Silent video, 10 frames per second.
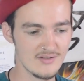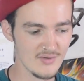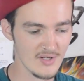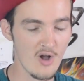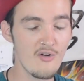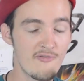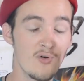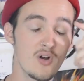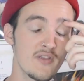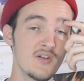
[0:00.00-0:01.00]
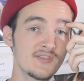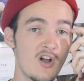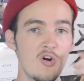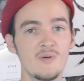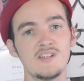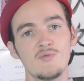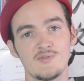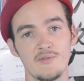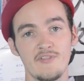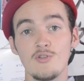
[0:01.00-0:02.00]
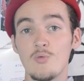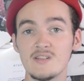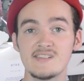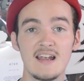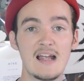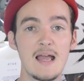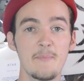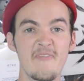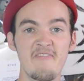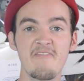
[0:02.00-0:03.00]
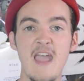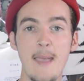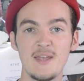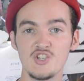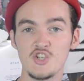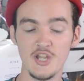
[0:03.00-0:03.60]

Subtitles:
During all 4 of those, all we did was review. One sec, I am famished.